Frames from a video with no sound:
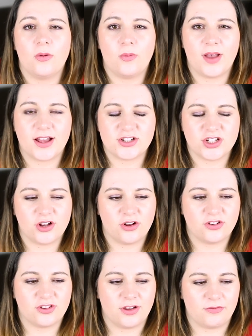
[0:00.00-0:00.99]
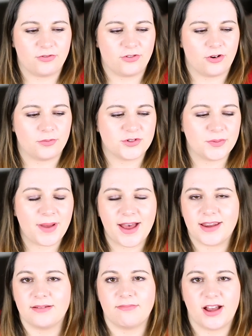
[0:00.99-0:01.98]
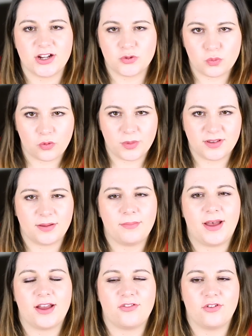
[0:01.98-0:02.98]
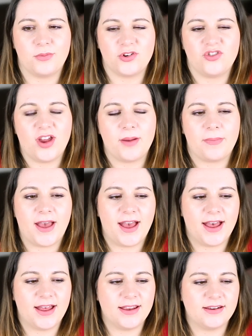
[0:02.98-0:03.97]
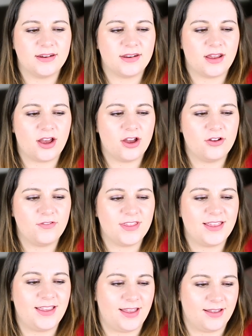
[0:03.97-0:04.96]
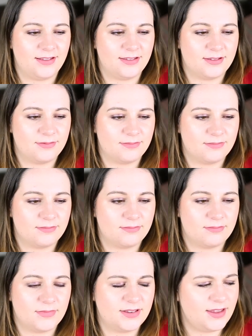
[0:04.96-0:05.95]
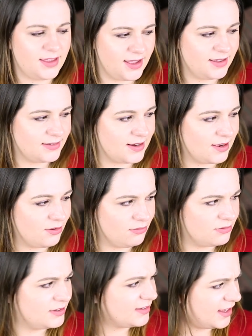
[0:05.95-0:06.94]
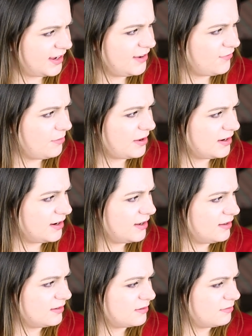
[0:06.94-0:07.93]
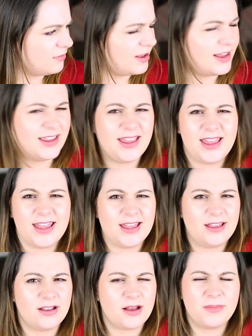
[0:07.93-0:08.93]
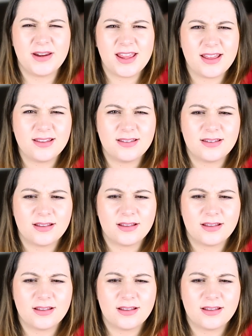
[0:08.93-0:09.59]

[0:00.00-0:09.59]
We actually got some from Japan. Ash brought me some back from a trip. And over the years, is it years now? Has it even been years? A year, a couple of years?